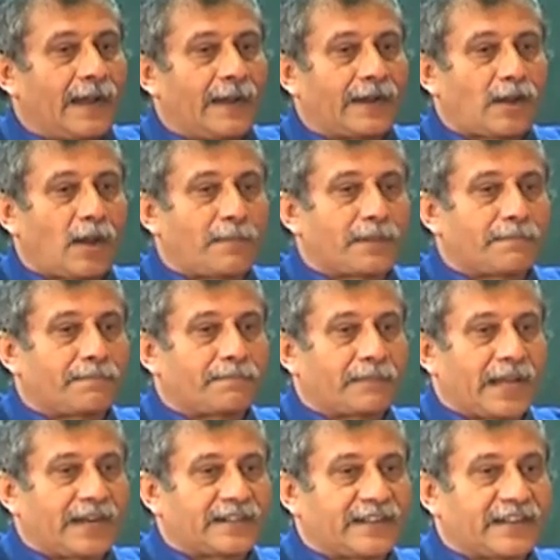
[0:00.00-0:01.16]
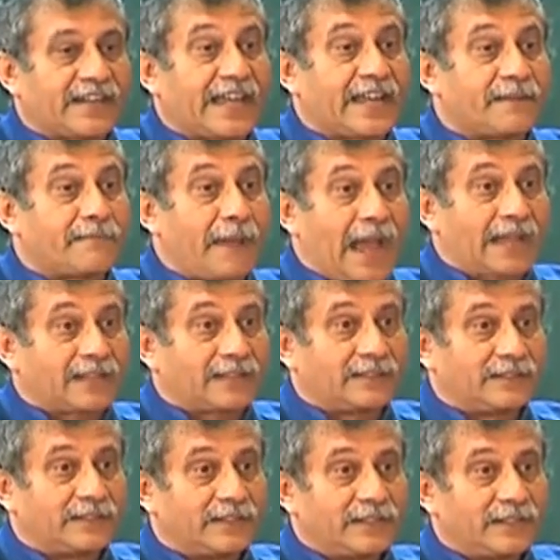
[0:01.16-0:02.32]
atomic character again back.
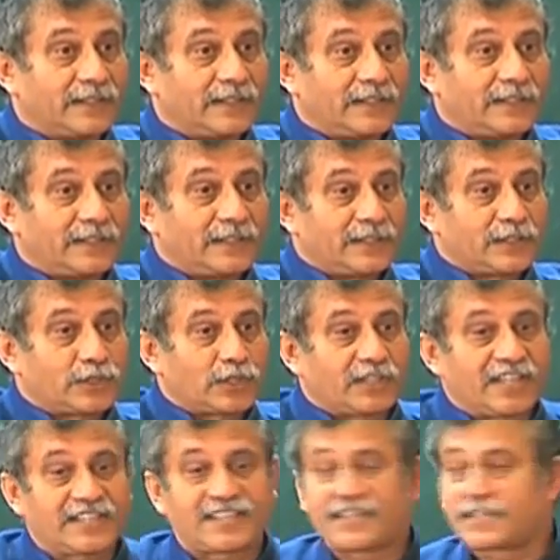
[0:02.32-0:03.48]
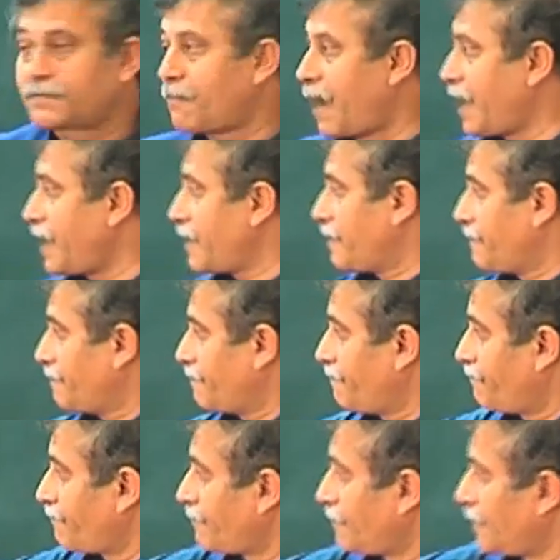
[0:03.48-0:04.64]
So, this is my
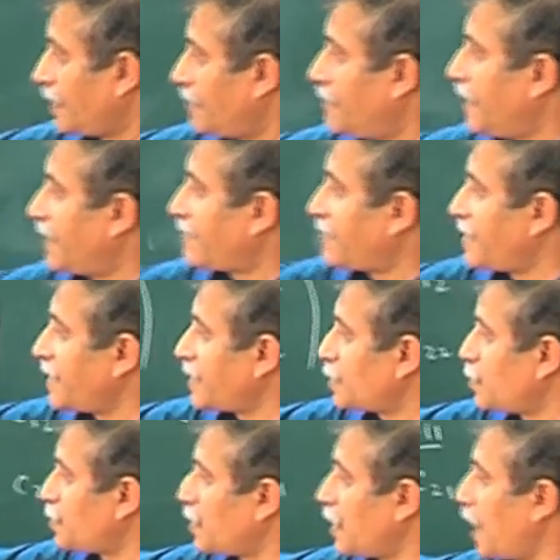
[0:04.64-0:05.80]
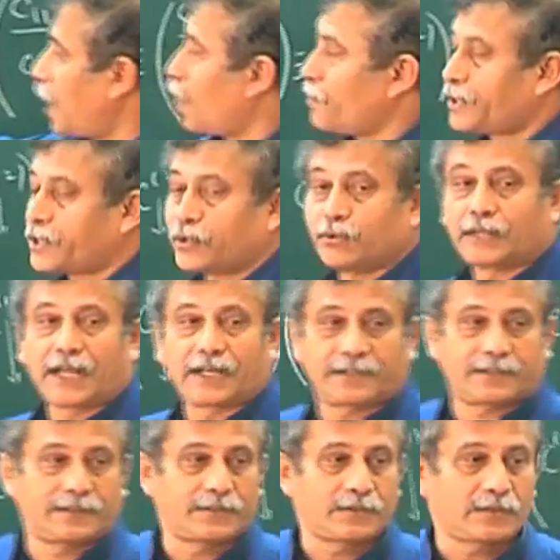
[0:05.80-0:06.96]
matrix which will allow me to do that.
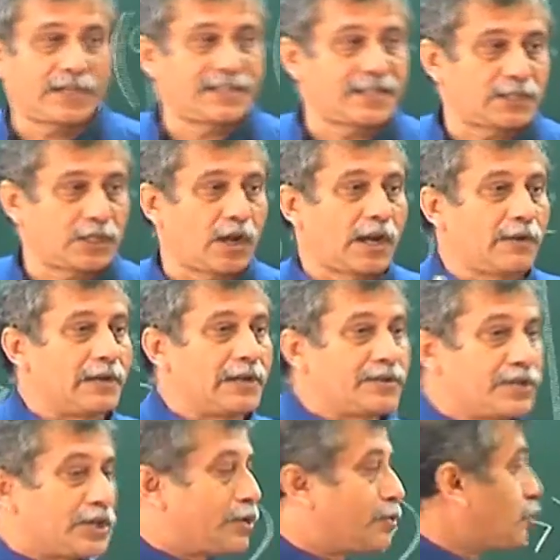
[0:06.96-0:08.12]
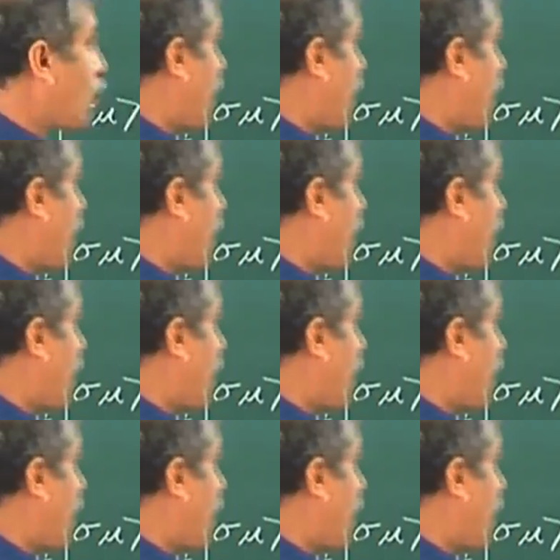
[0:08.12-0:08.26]
So, I just thought I will introduce